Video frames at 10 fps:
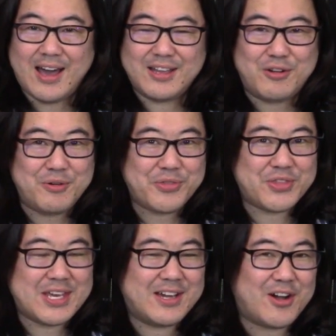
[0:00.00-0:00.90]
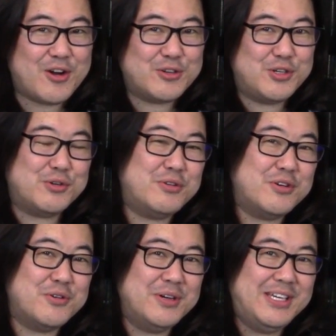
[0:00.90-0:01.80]
I don't think
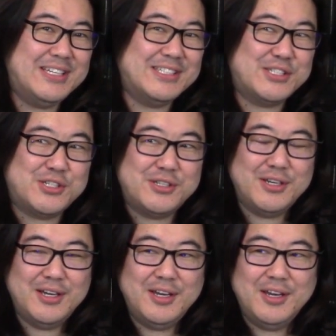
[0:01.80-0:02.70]
Arturo is